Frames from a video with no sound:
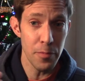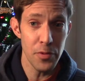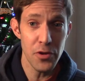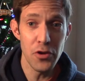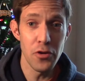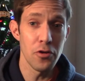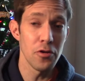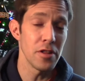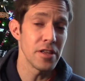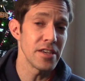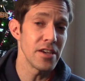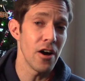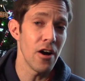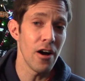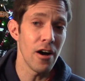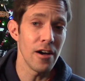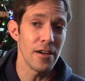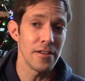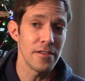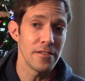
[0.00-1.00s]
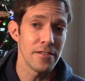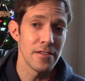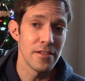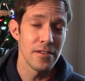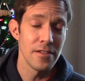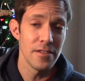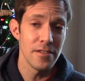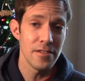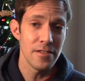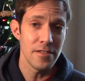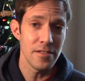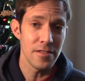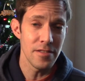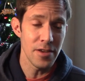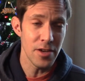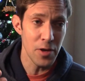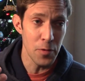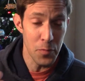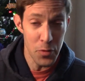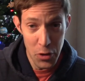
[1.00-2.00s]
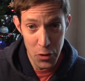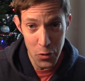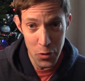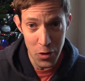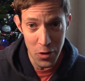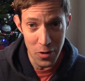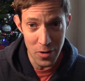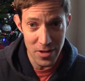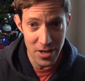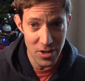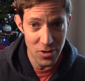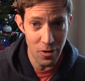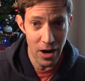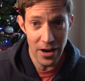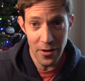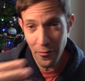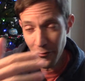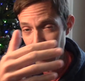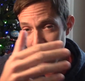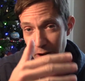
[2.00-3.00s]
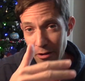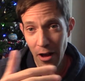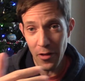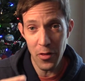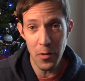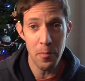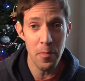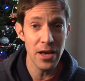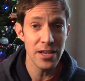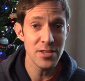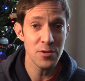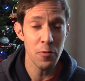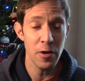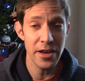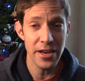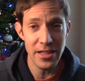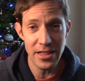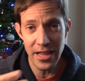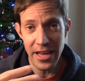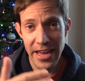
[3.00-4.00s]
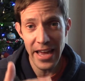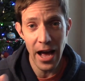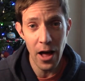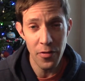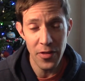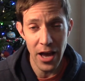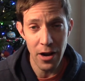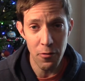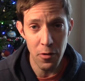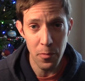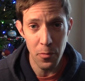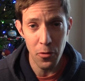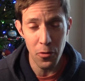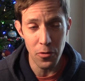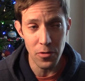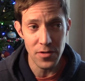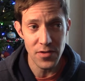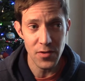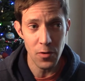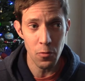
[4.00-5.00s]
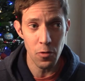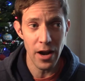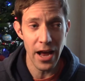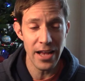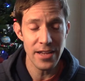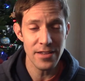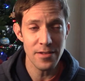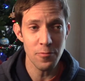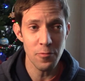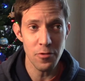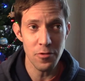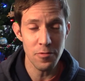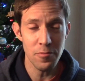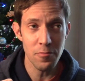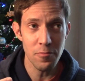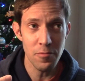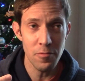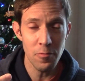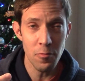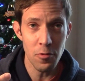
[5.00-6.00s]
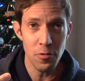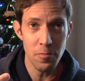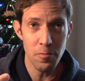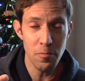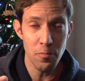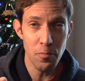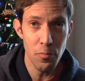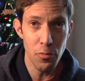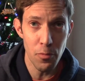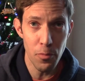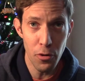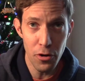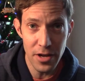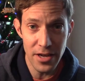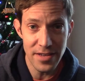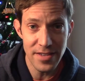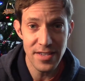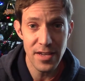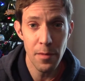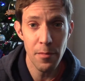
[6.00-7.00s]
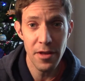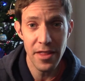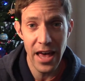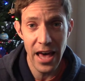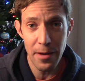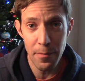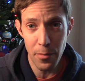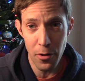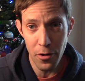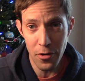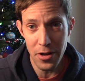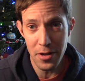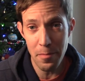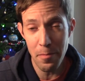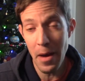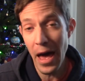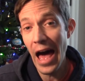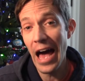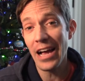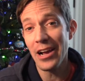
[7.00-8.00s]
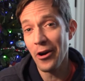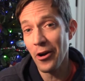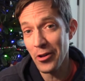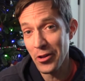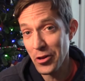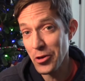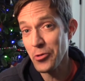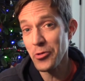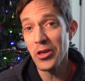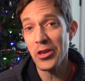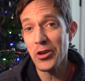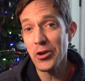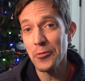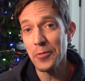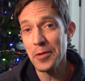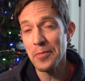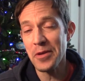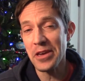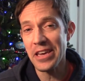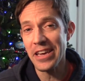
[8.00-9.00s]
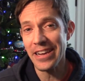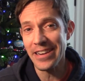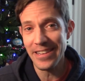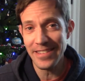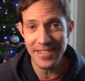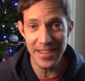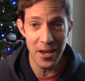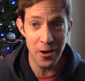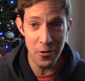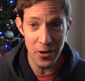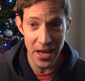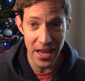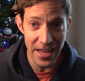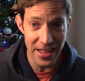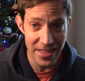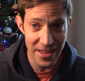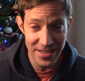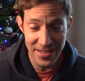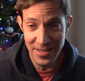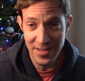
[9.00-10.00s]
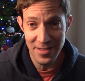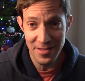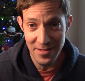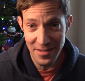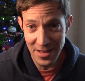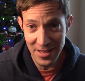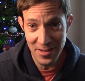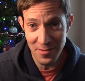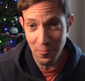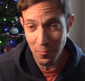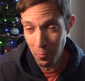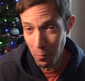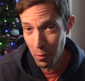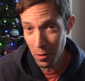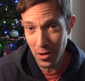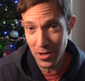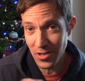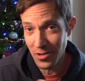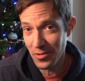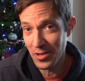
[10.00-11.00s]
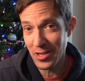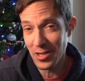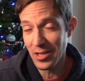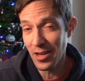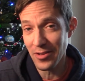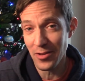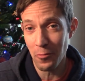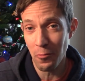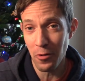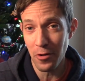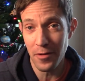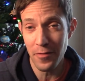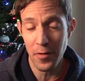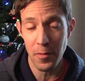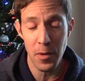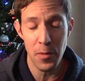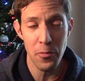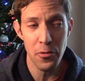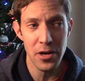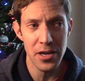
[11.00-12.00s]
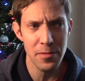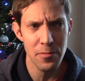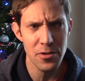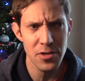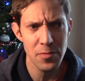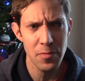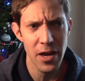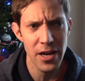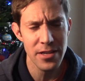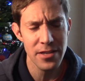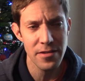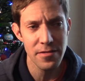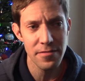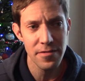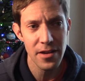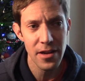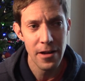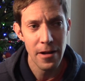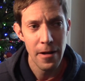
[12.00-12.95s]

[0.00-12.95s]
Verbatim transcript: purely on the computer to try to figure out the best way to lay out that report. So we're asking, we're we're putting some of that burden back on you, the human being, to say, okay, this this works or this doesn't work from a printing perspective.